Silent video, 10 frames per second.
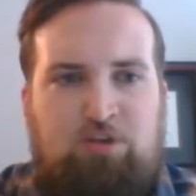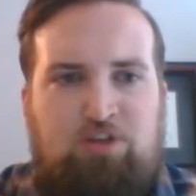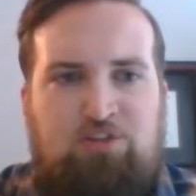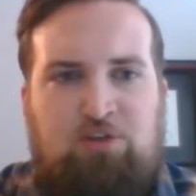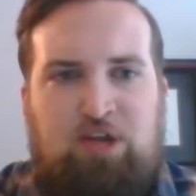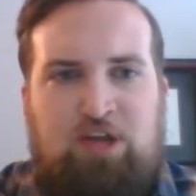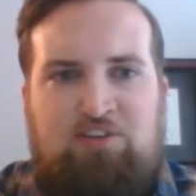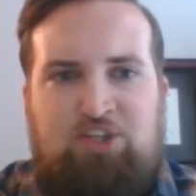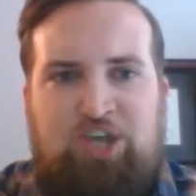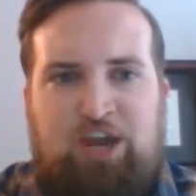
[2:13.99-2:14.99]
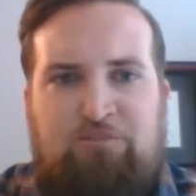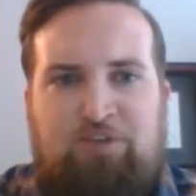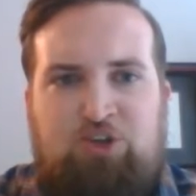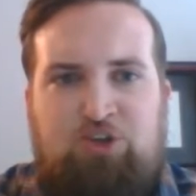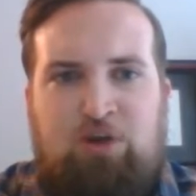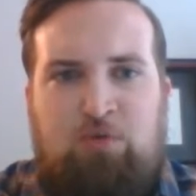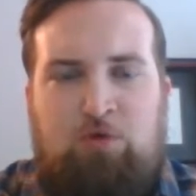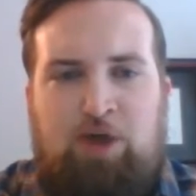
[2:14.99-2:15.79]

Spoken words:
please utilize the chat feature and we will